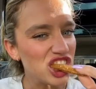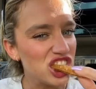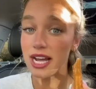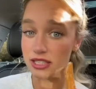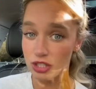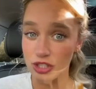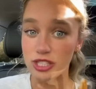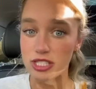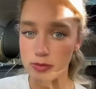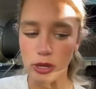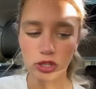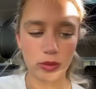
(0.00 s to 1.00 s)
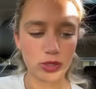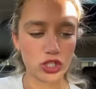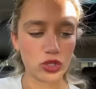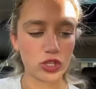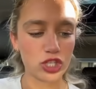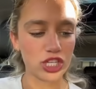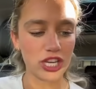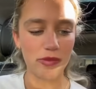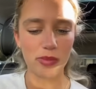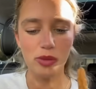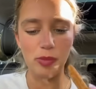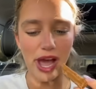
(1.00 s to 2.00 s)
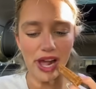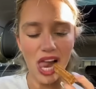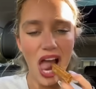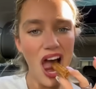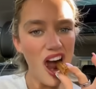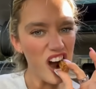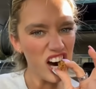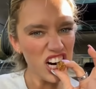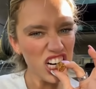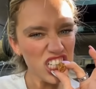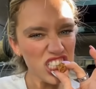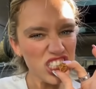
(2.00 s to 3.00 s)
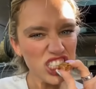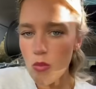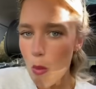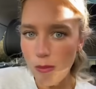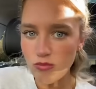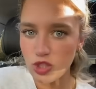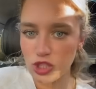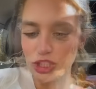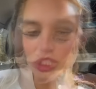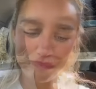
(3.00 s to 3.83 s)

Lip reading: I literally smelt them as soon as she gave me the bag. Delicious.